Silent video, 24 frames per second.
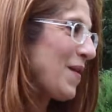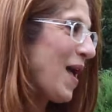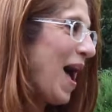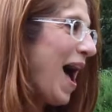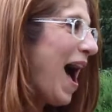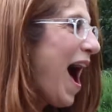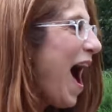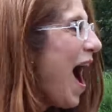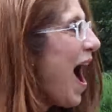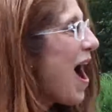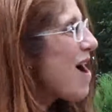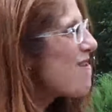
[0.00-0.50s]

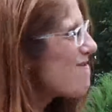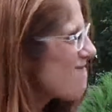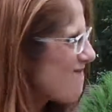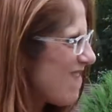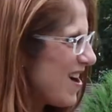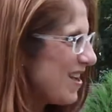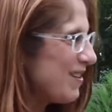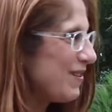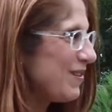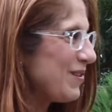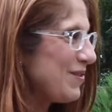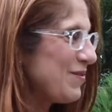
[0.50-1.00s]
How
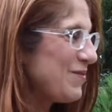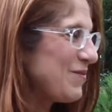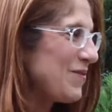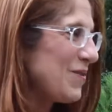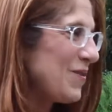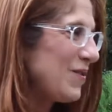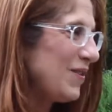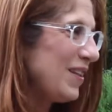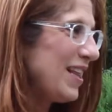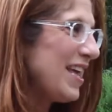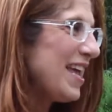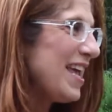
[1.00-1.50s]

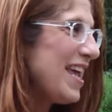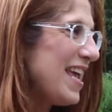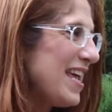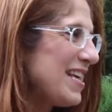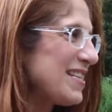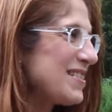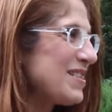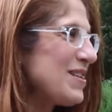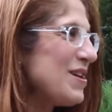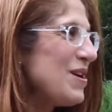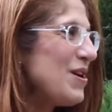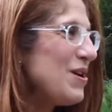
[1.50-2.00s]
wonderful
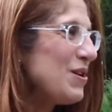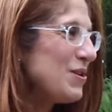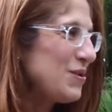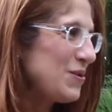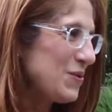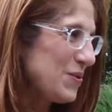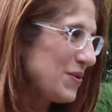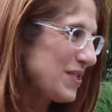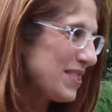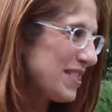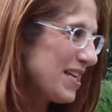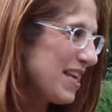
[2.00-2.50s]
is
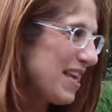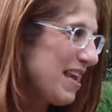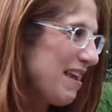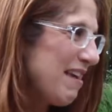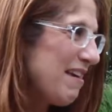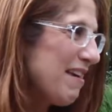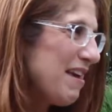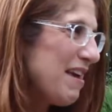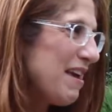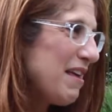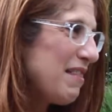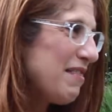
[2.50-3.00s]
to see
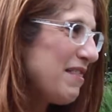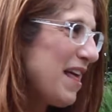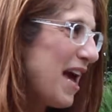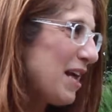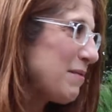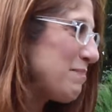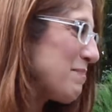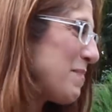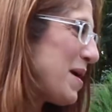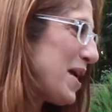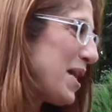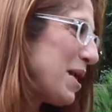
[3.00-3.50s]

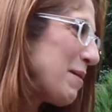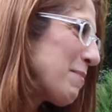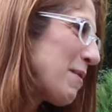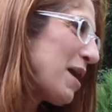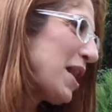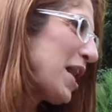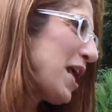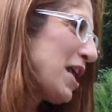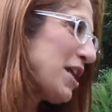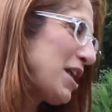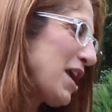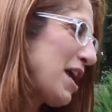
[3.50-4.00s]
that
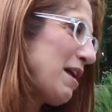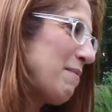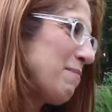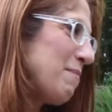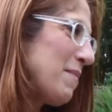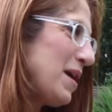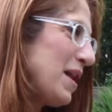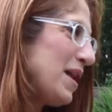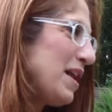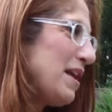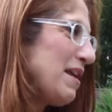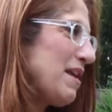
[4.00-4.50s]

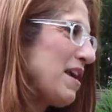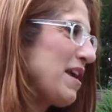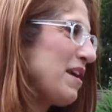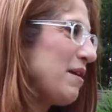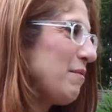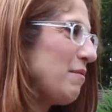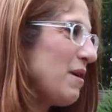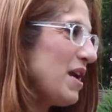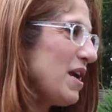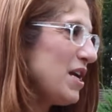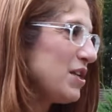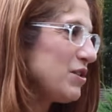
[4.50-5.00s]
many
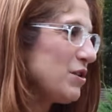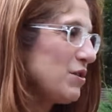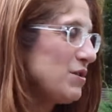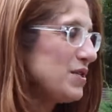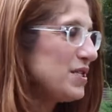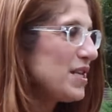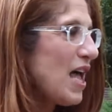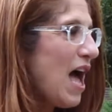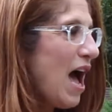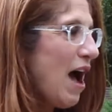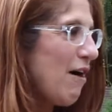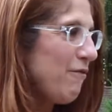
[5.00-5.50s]
generations
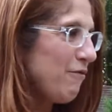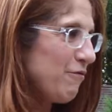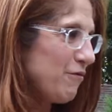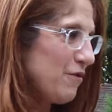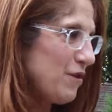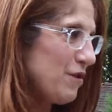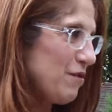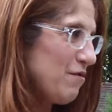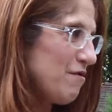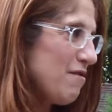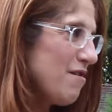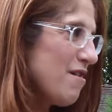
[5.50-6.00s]

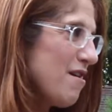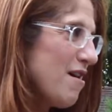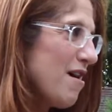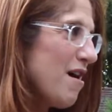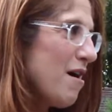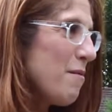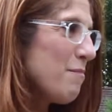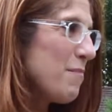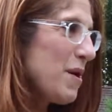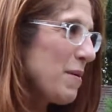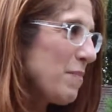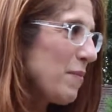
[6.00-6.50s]
after,
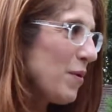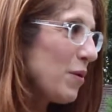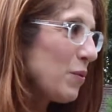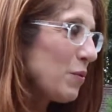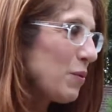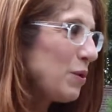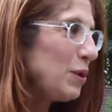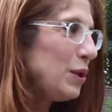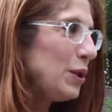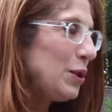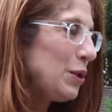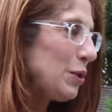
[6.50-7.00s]
people
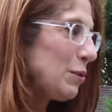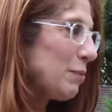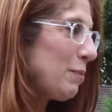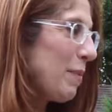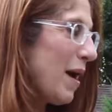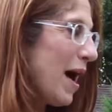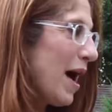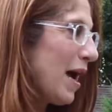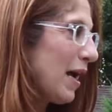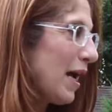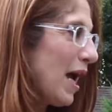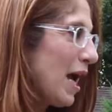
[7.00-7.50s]
will look
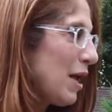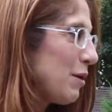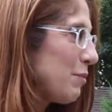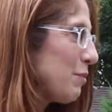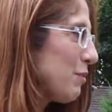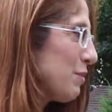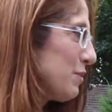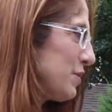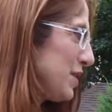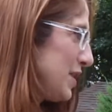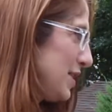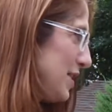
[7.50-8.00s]
back and
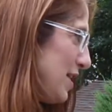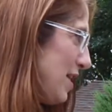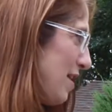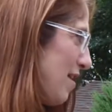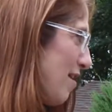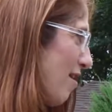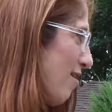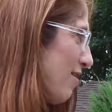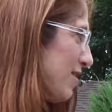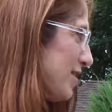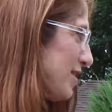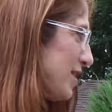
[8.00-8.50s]
will
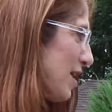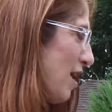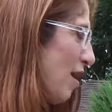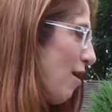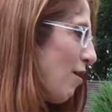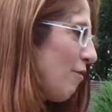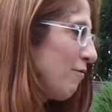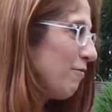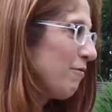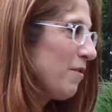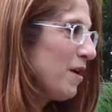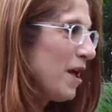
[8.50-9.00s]
see
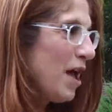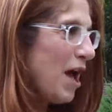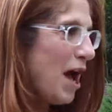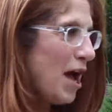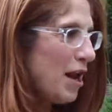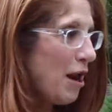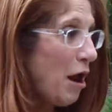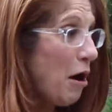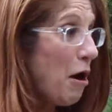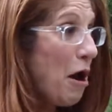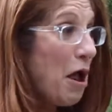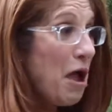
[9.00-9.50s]
ourselves
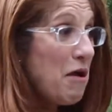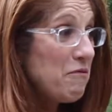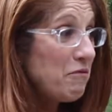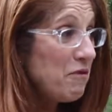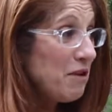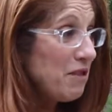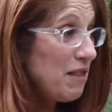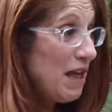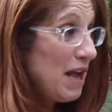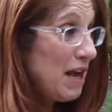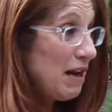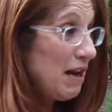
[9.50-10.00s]
and our
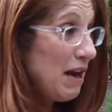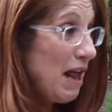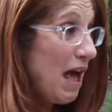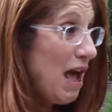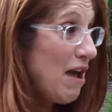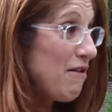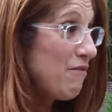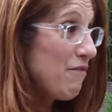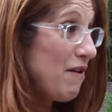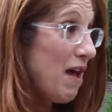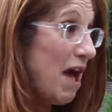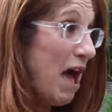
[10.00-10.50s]
everyday
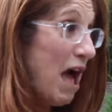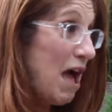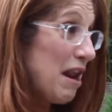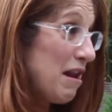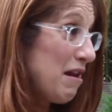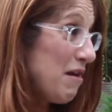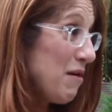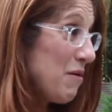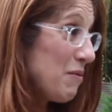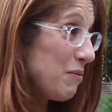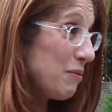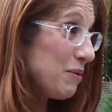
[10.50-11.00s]
life and
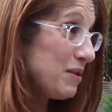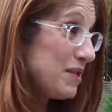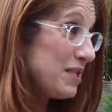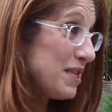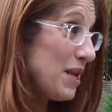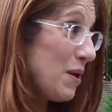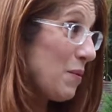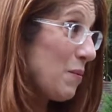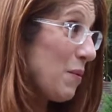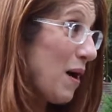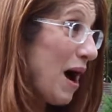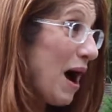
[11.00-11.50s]
will
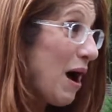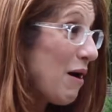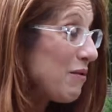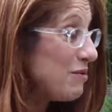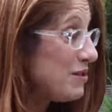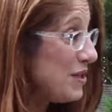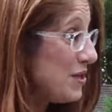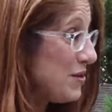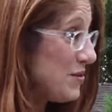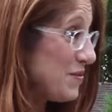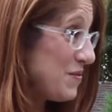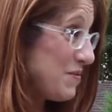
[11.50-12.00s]
see, wow,
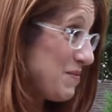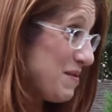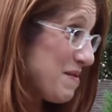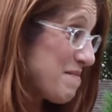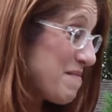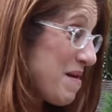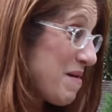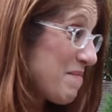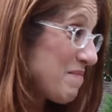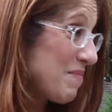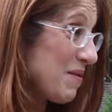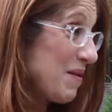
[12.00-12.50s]
did you
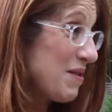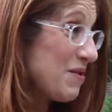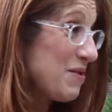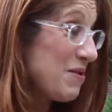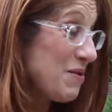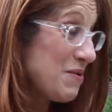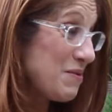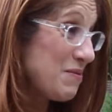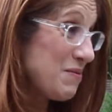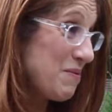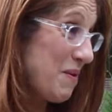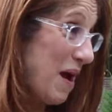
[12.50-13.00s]
remember
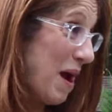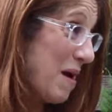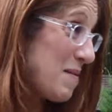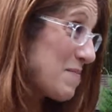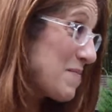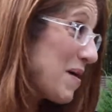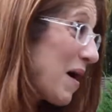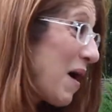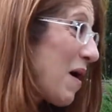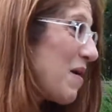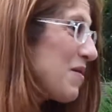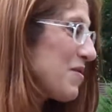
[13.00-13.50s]
your
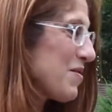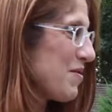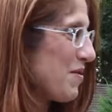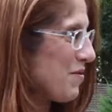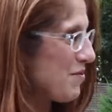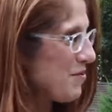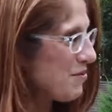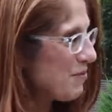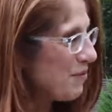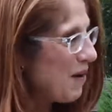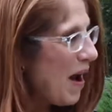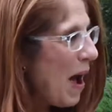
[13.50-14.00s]
grandma or
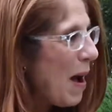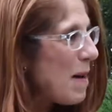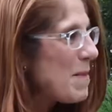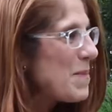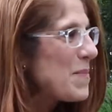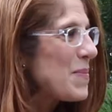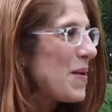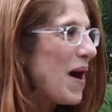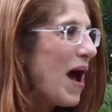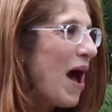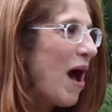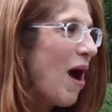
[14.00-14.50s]
your
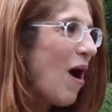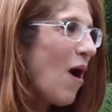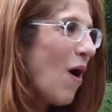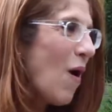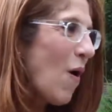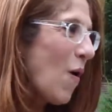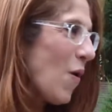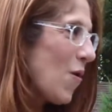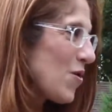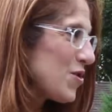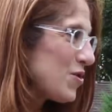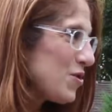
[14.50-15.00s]
grandpa,
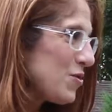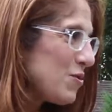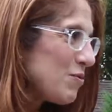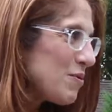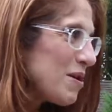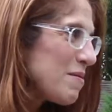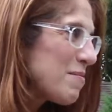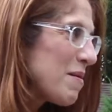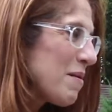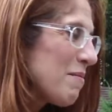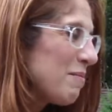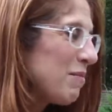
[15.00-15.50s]
or do you
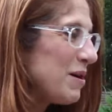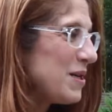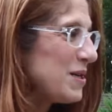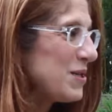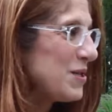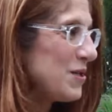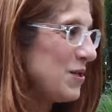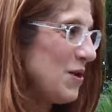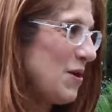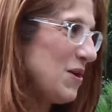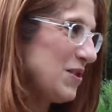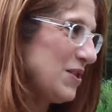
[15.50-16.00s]
remember
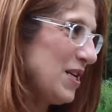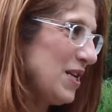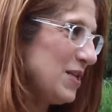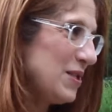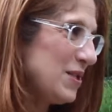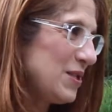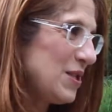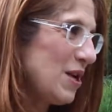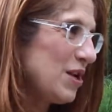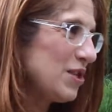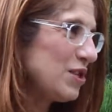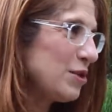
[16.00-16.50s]
such and
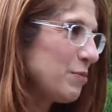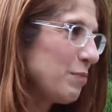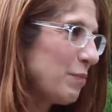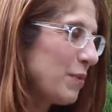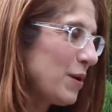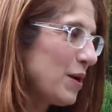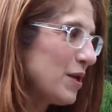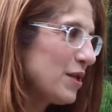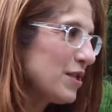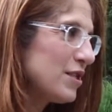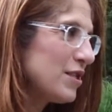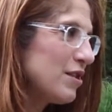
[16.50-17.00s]
such
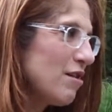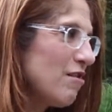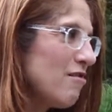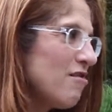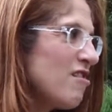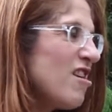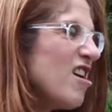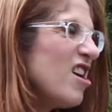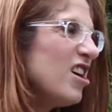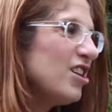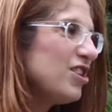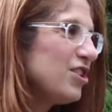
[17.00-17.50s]
person?
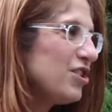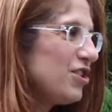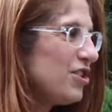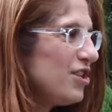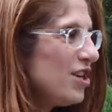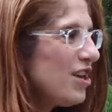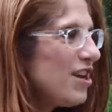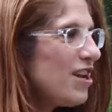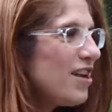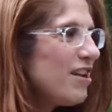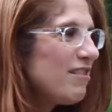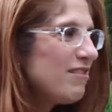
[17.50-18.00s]

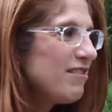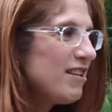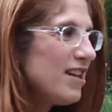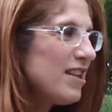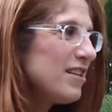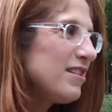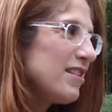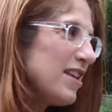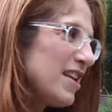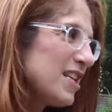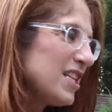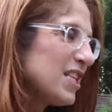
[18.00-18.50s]
She
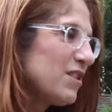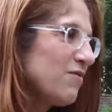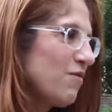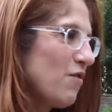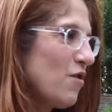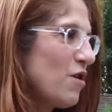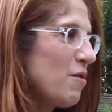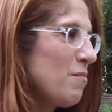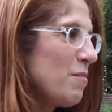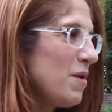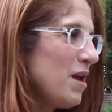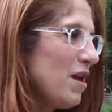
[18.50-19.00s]
did this
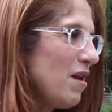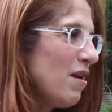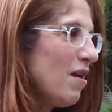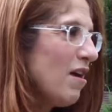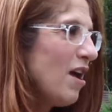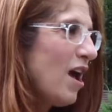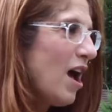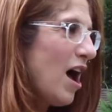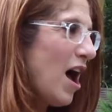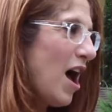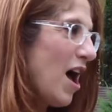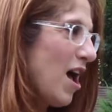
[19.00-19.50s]
for me,
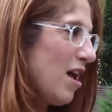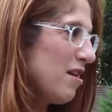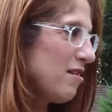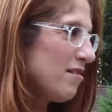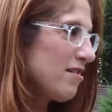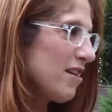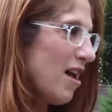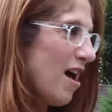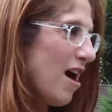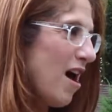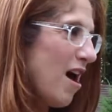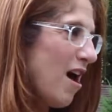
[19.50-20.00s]
and
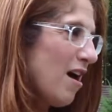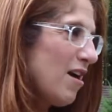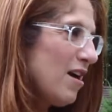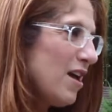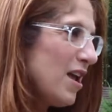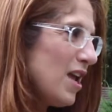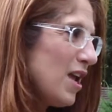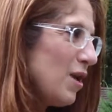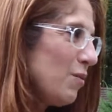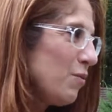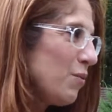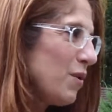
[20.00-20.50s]

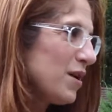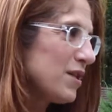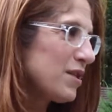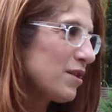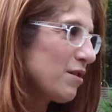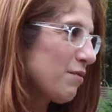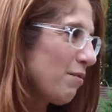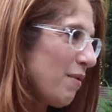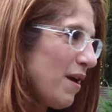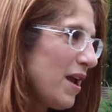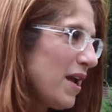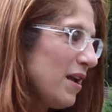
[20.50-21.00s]
it was
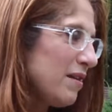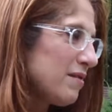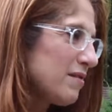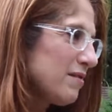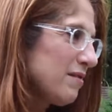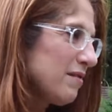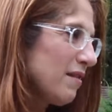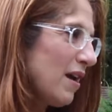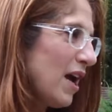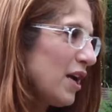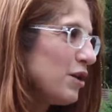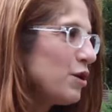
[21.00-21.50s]
great.
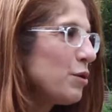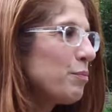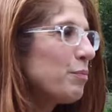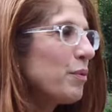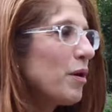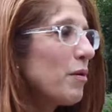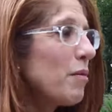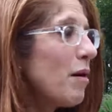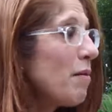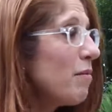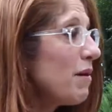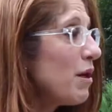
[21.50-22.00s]
And you
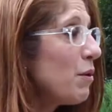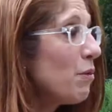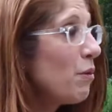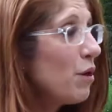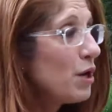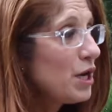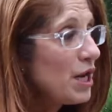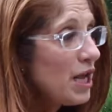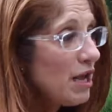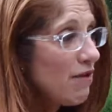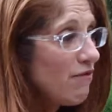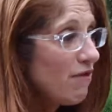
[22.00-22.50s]
probably
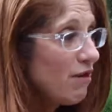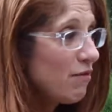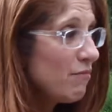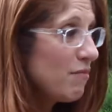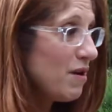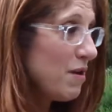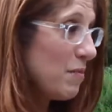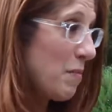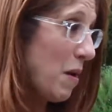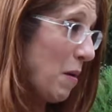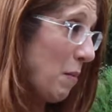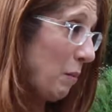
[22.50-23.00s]
won't even
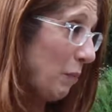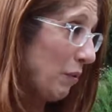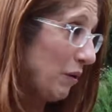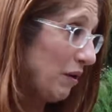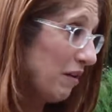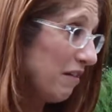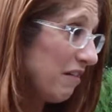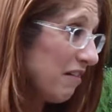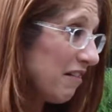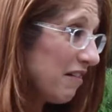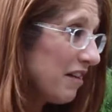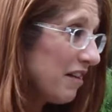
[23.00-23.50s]
remember,